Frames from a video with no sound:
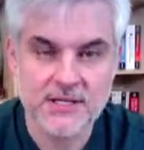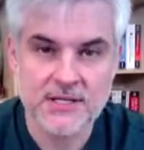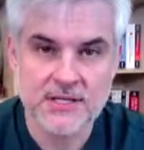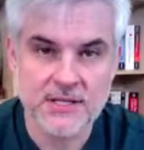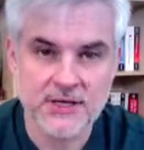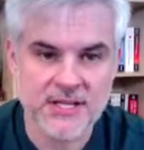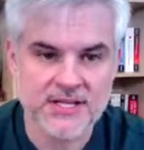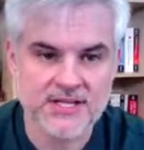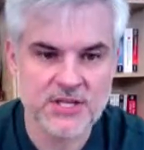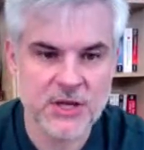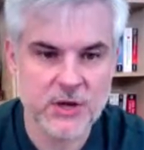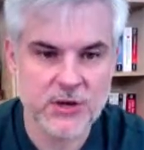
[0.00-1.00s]
Okay,
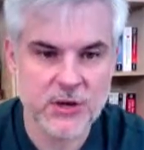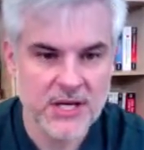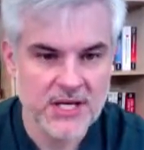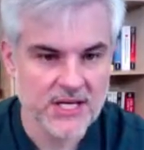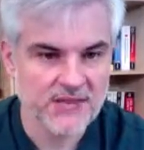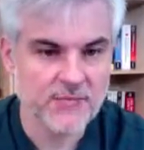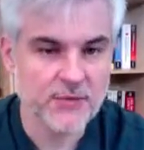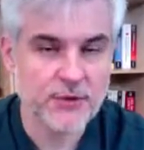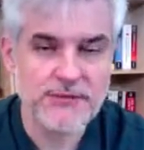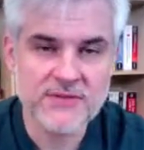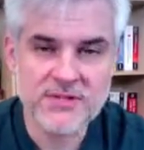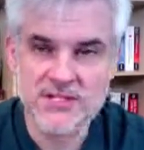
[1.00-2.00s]
so if
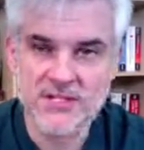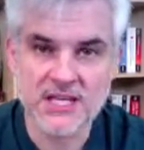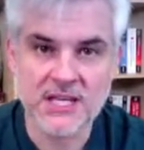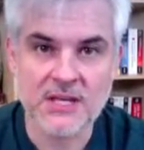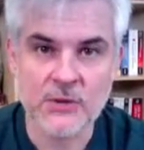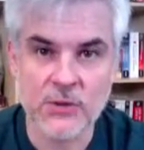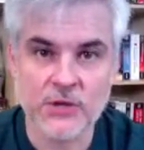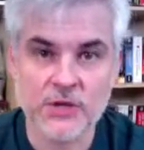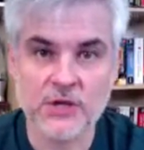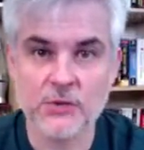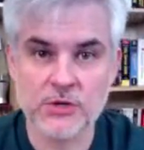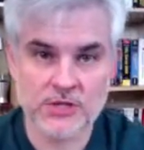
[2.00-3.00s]
previously when
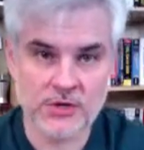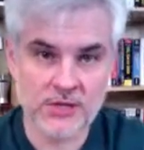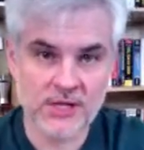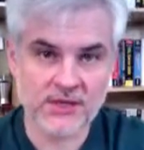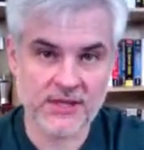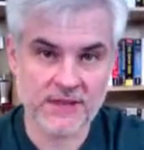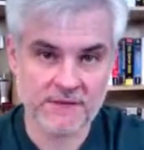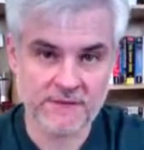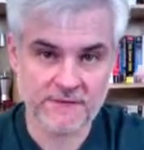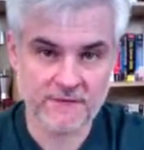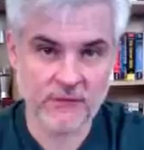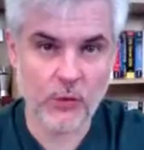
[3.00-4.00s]
you were doing the
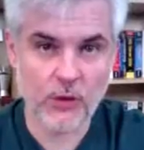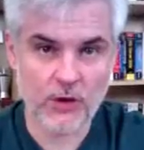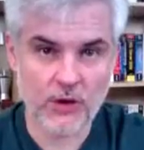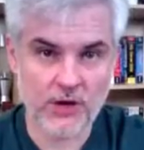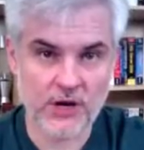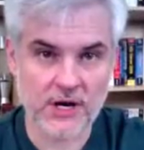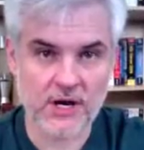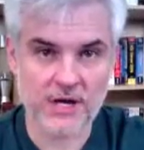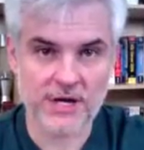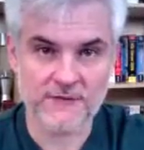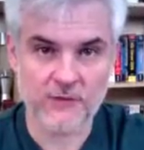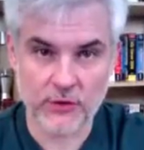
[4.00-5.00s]
for
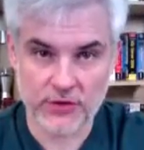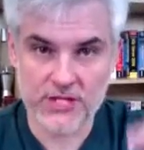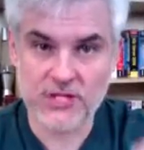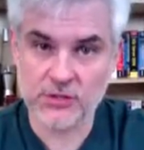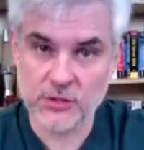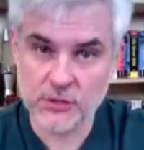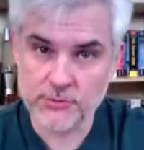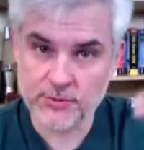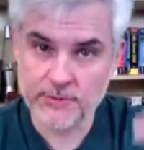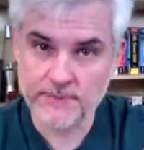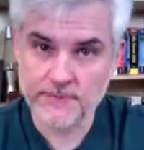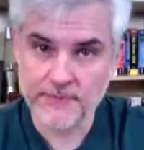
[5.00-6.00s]
each loop
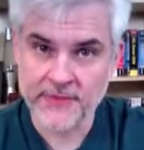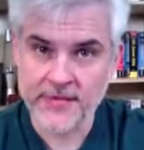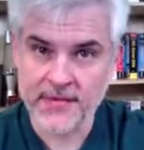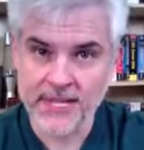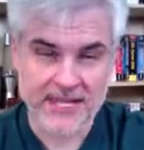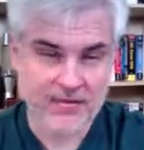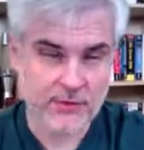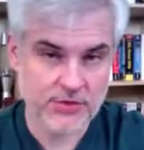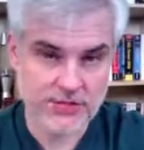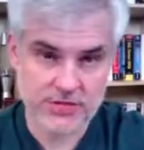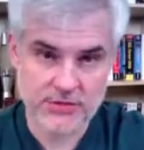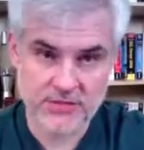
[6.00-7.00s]
and you were
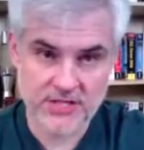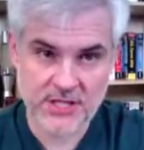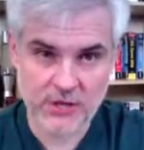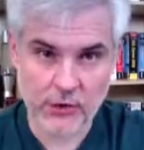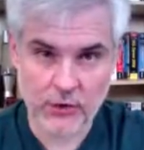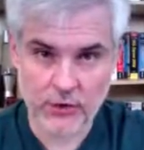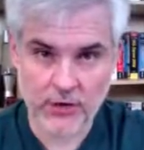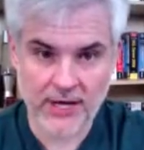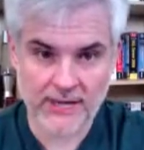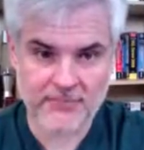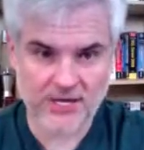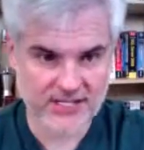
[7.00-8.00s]
just using the order
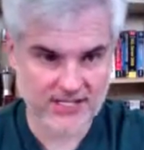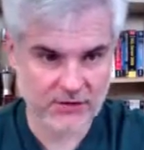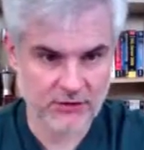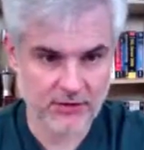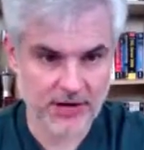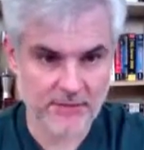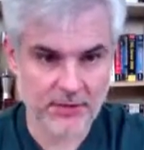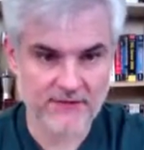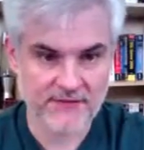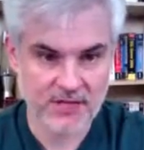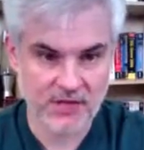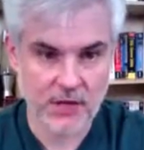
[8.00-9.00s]
object to grab
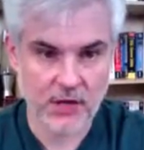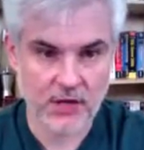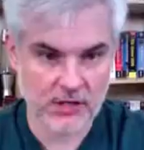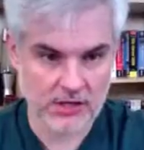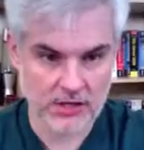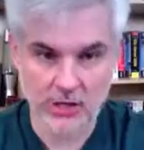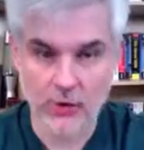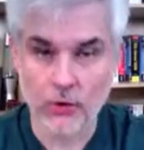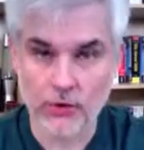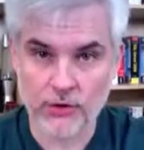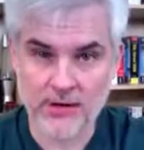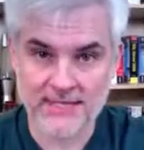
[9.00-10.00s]
off the
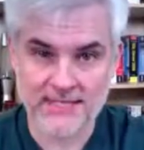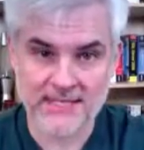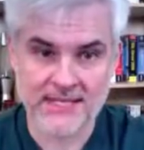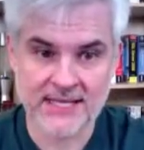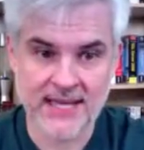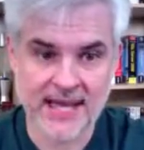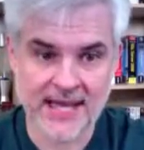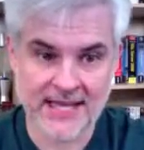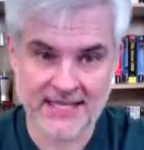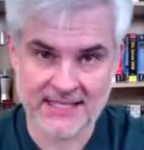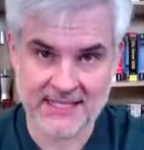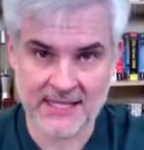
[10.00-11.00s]
order ID
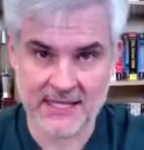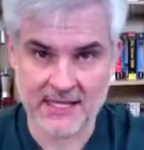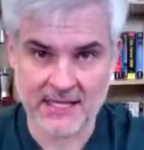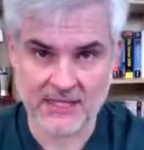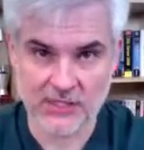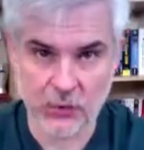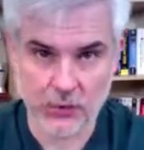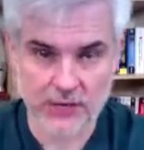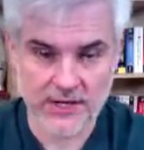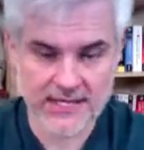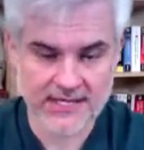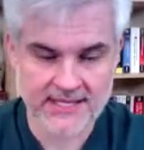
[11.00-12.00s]
and the order
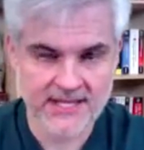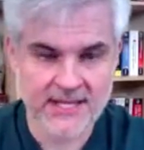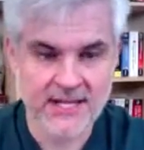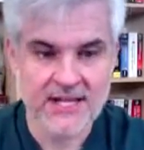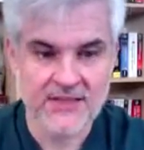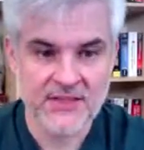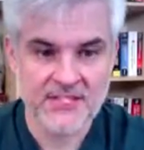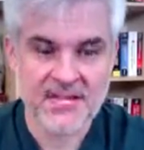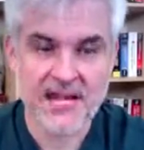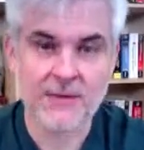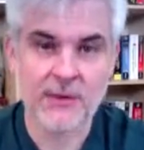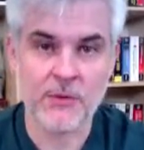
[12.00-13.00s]
date, this
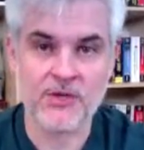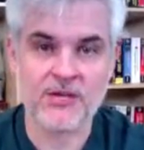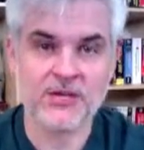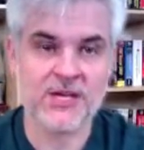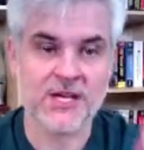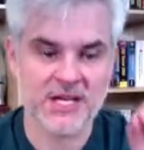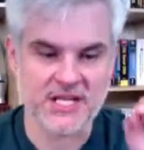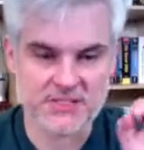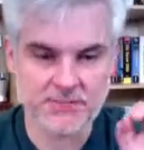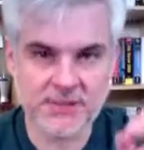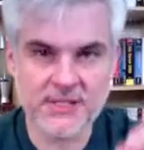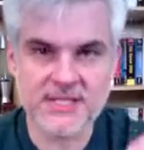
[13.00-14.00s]
time I want you to
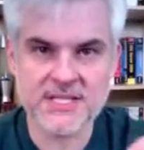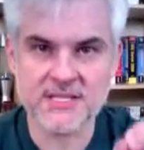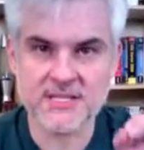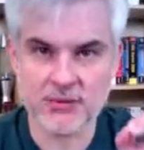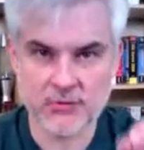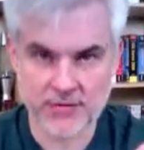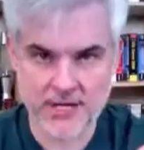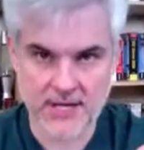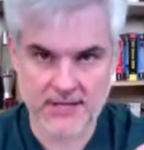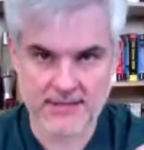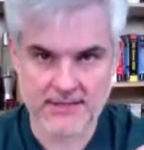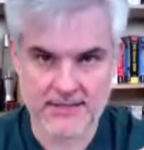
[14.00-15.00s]
explicitly
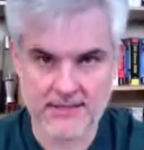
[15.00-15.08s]
create